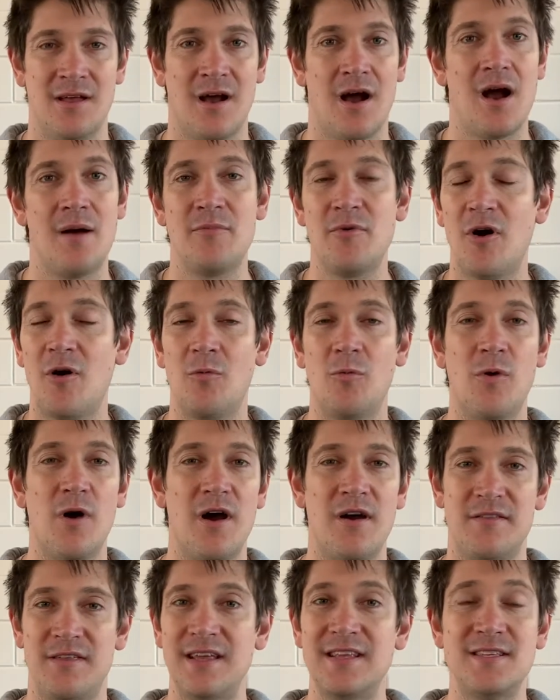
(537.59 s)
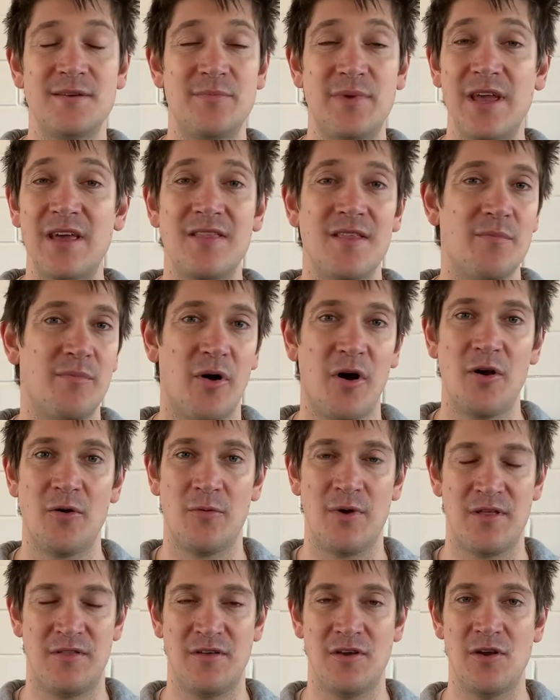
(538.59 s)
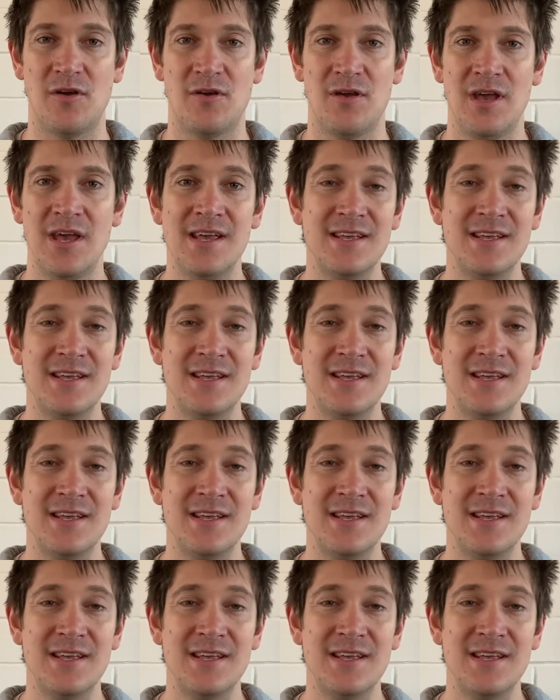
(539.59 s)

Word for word: I'm not worthy to be in the boat with you.